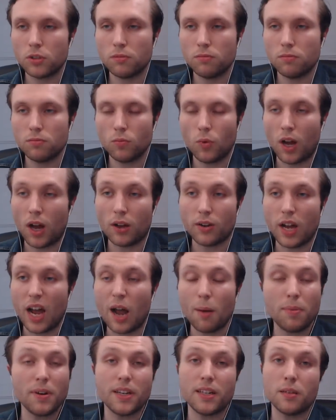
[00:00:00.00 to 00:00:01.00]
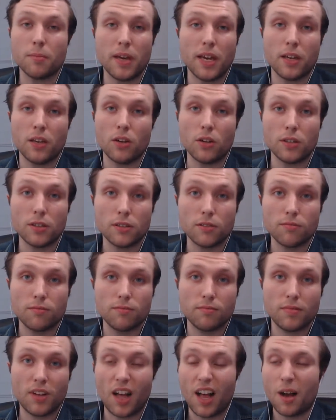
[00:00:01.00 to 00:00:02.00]
I'll happily debate you on
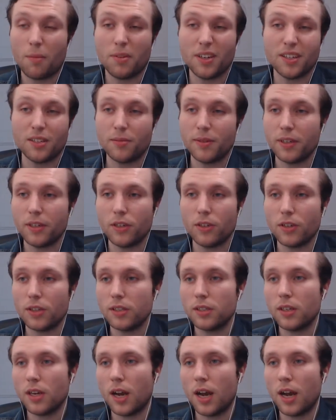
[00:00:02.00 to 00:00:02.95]
it.